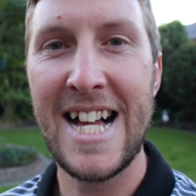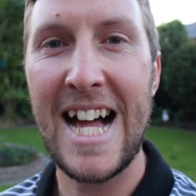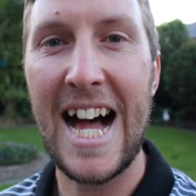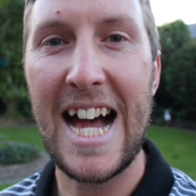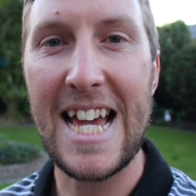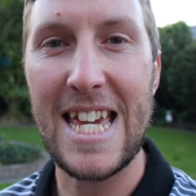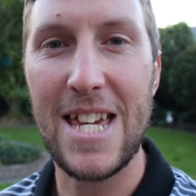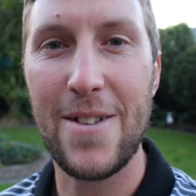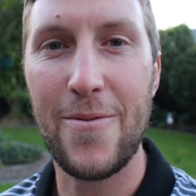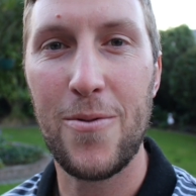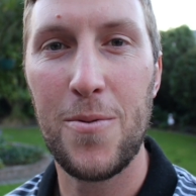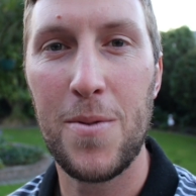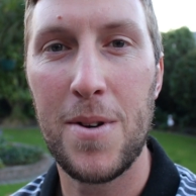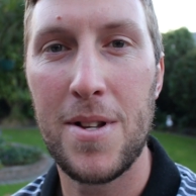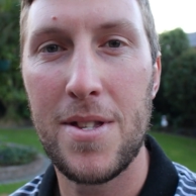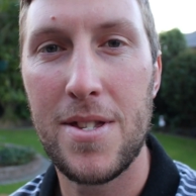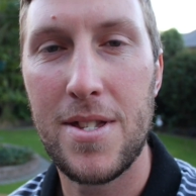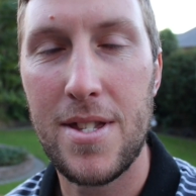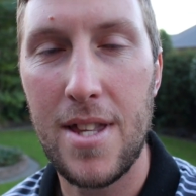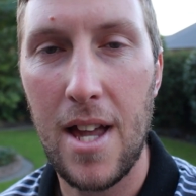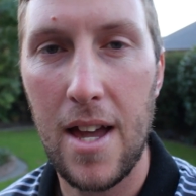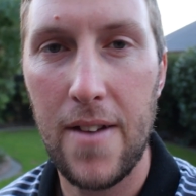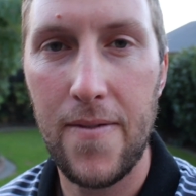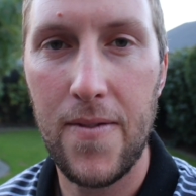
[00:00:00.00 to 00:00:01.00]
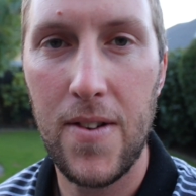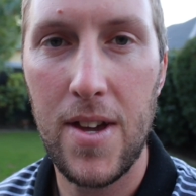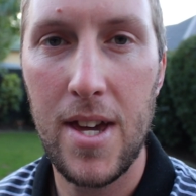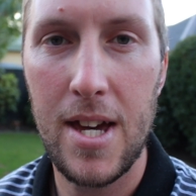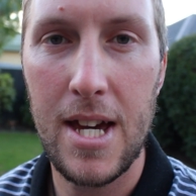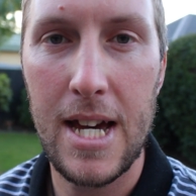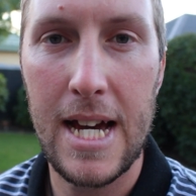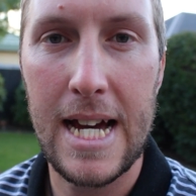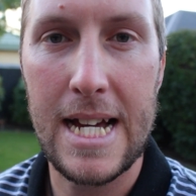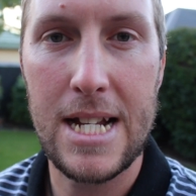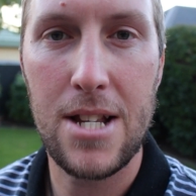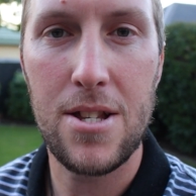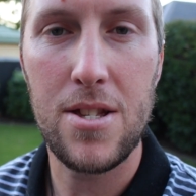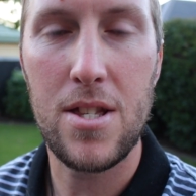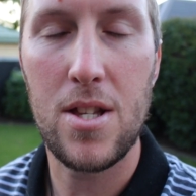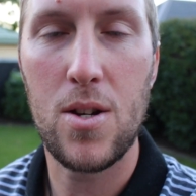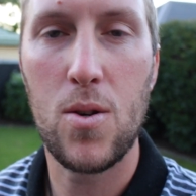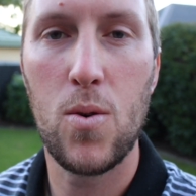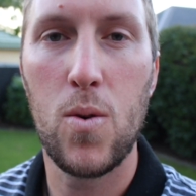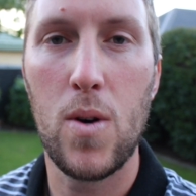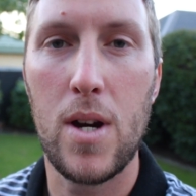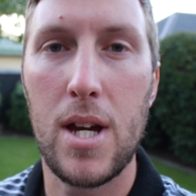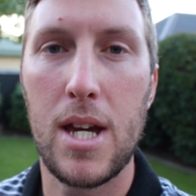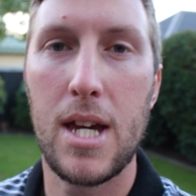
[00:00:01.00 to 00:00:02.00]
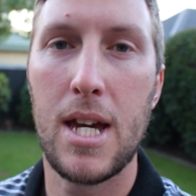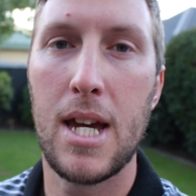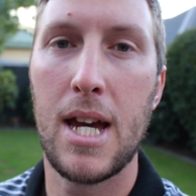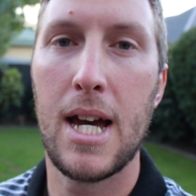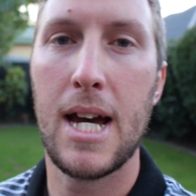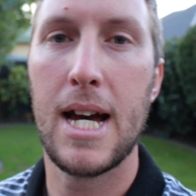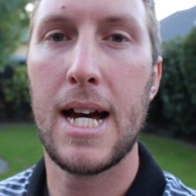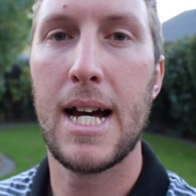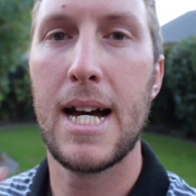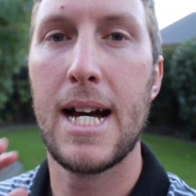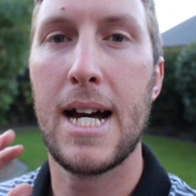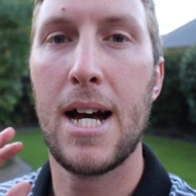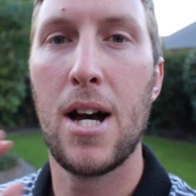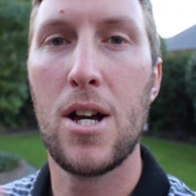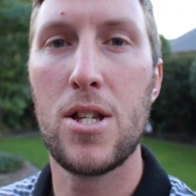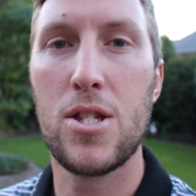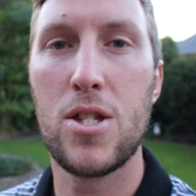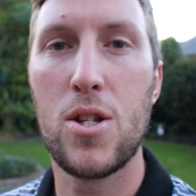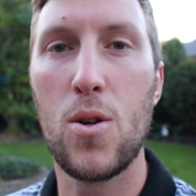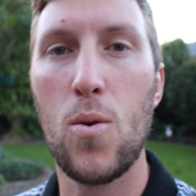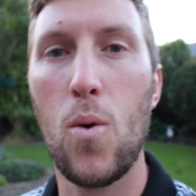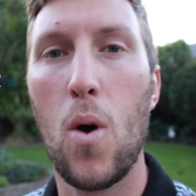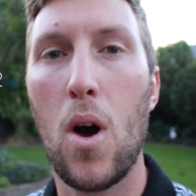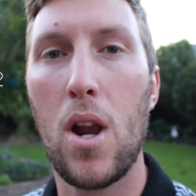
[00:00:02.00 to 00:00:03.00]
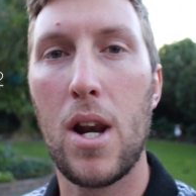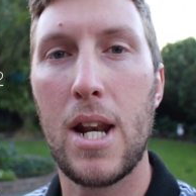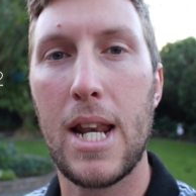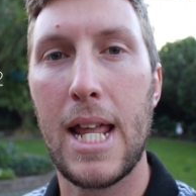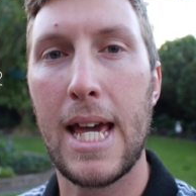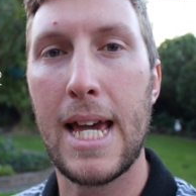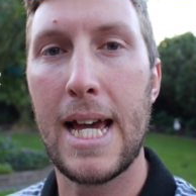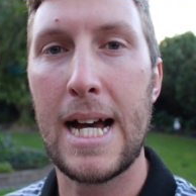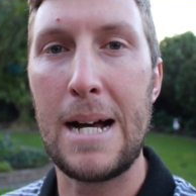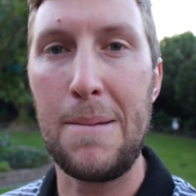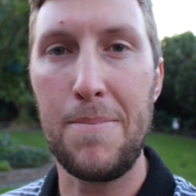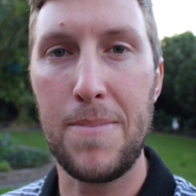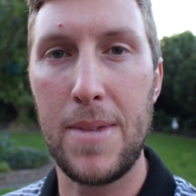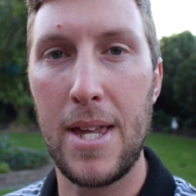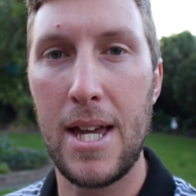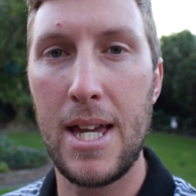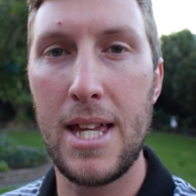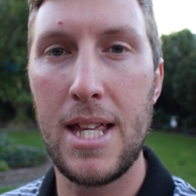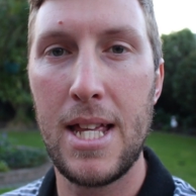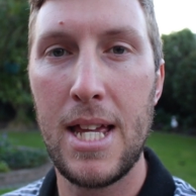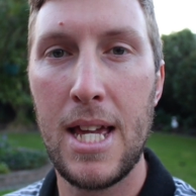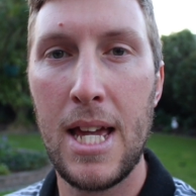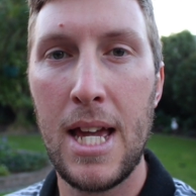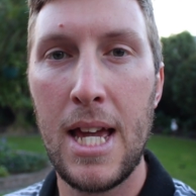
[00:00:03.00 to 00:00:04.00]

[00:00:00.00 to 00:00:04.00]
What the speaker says: Hey everyone, Steve here. Just a quick school holiday update.